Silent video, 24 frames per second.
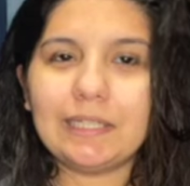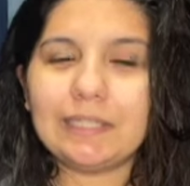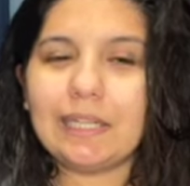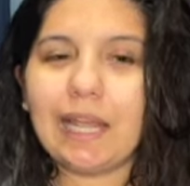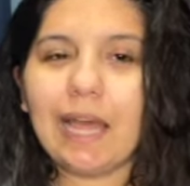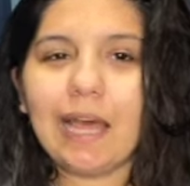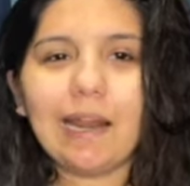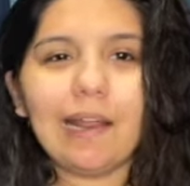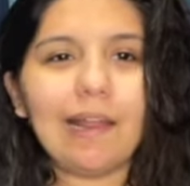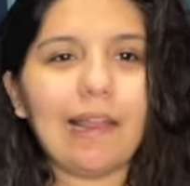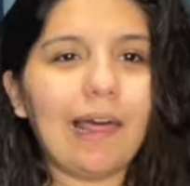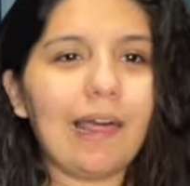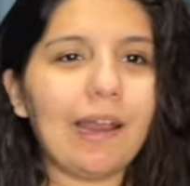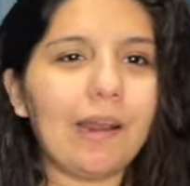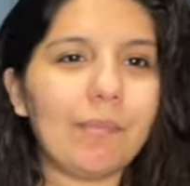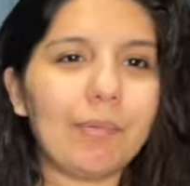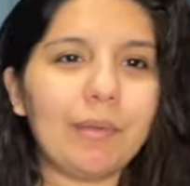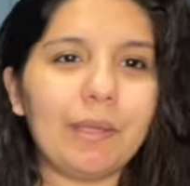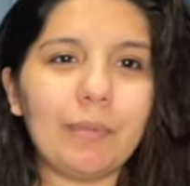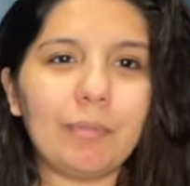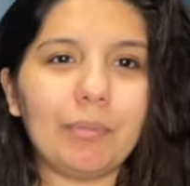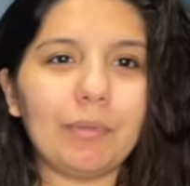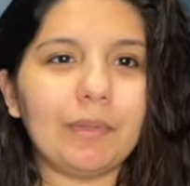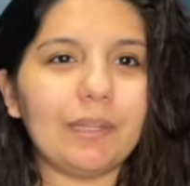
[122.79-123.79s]
not a lot of
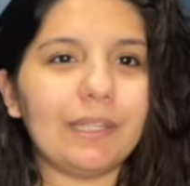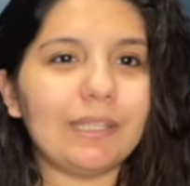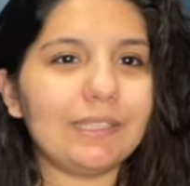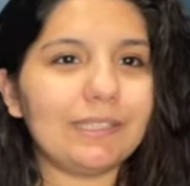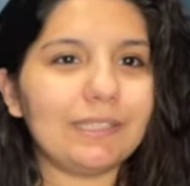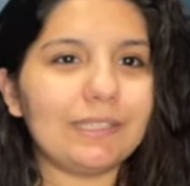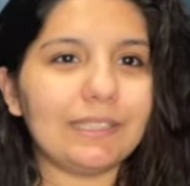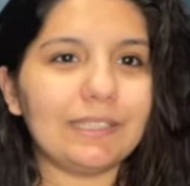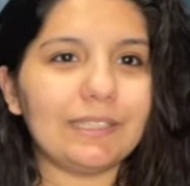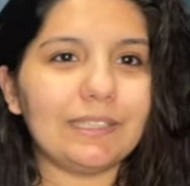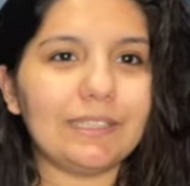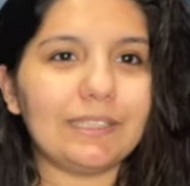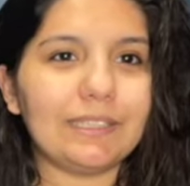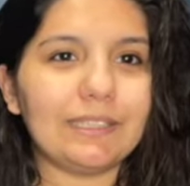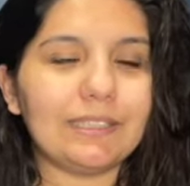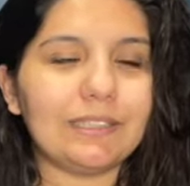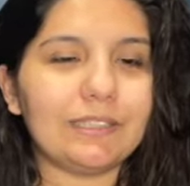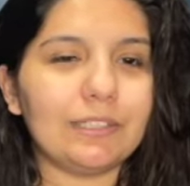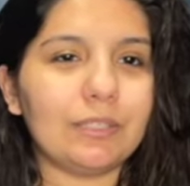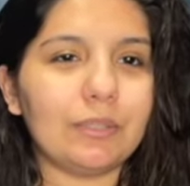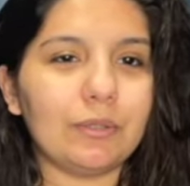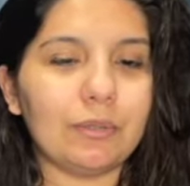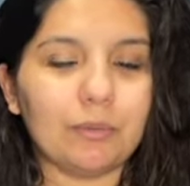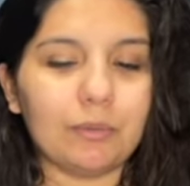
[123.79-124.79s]
people listened
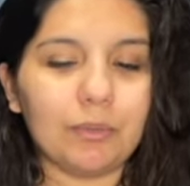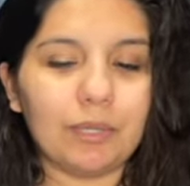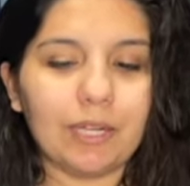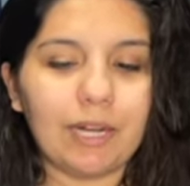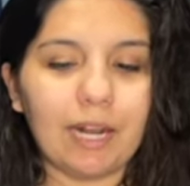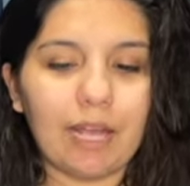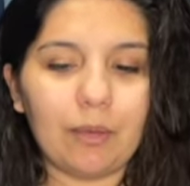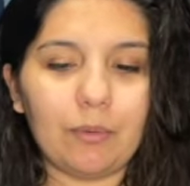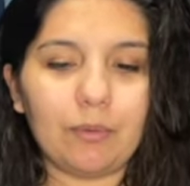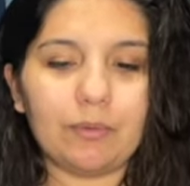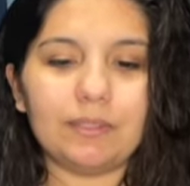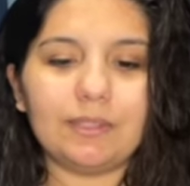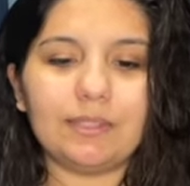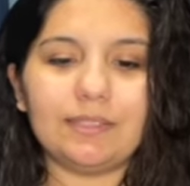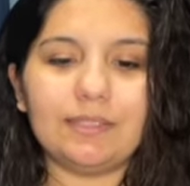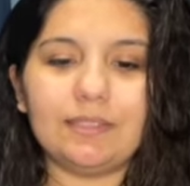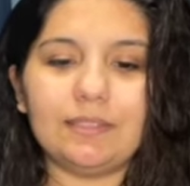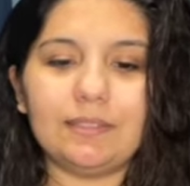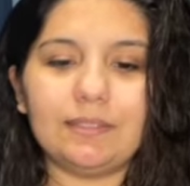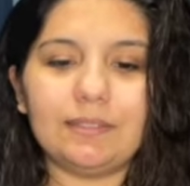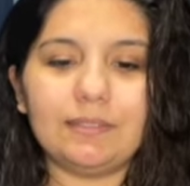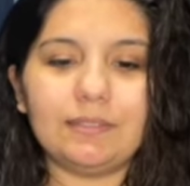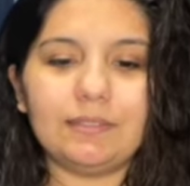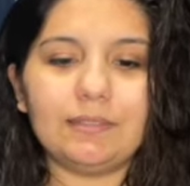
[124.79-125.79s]
to what I
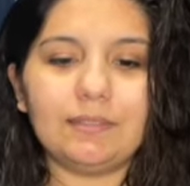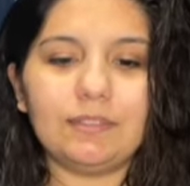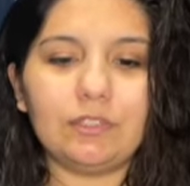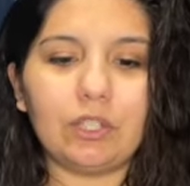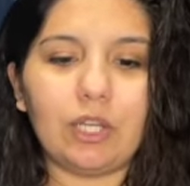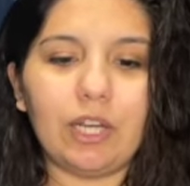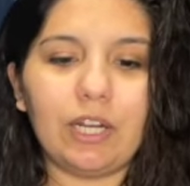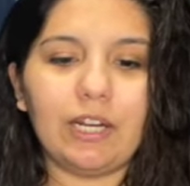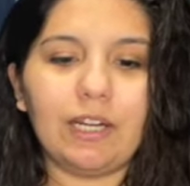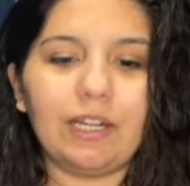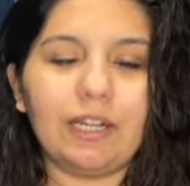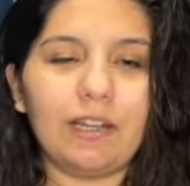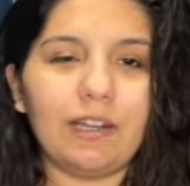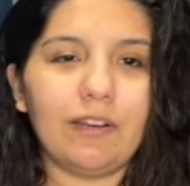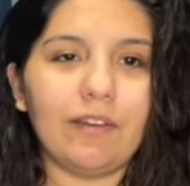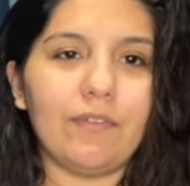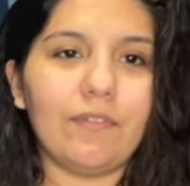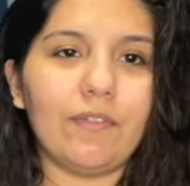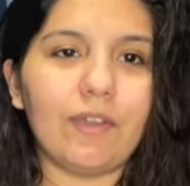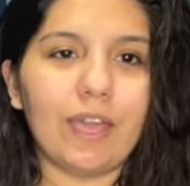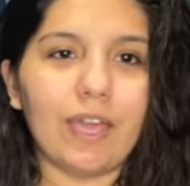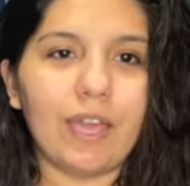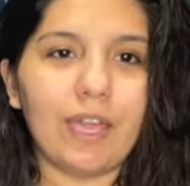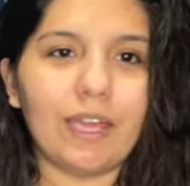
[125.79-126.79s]
was trying to
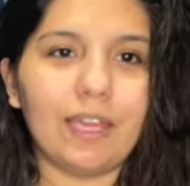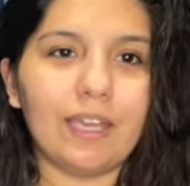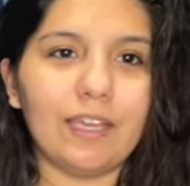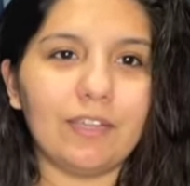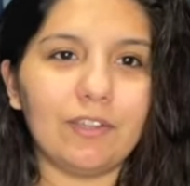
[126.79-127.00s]
convey.